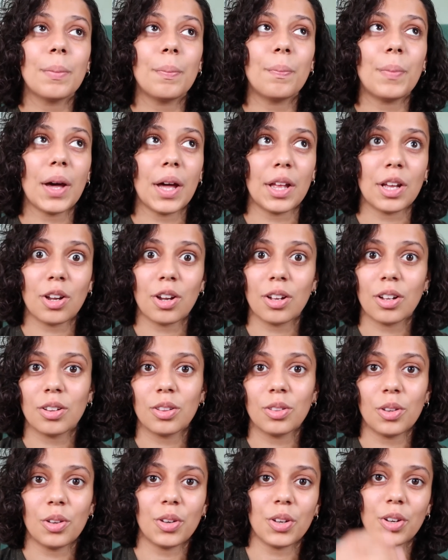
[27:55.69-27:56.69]
but
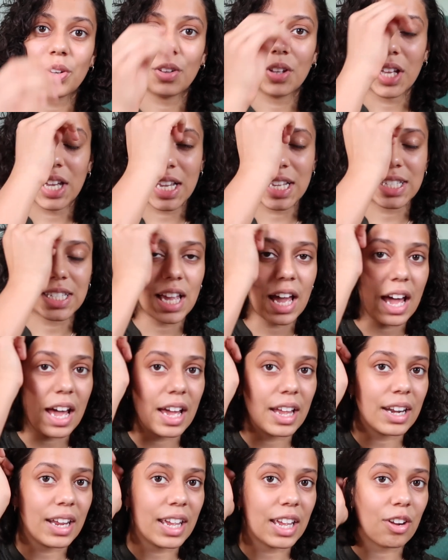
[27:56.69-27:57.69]
Loyola has
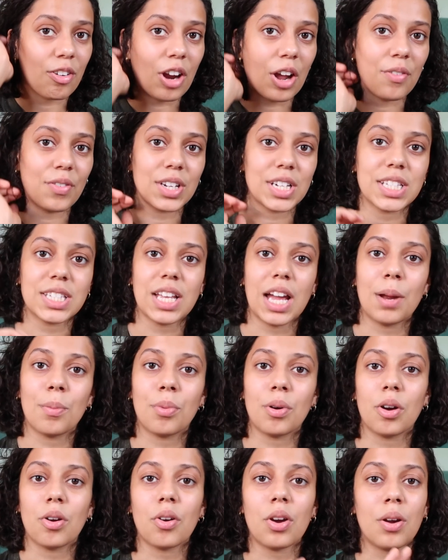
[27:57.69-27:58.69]
had a graphic design
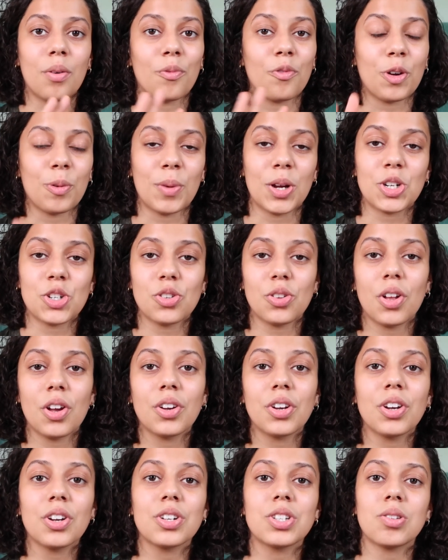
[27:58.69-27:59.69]
program for much
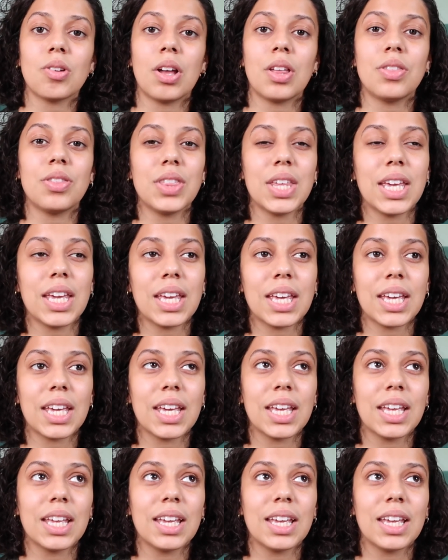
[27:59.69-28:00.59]
longer, so I think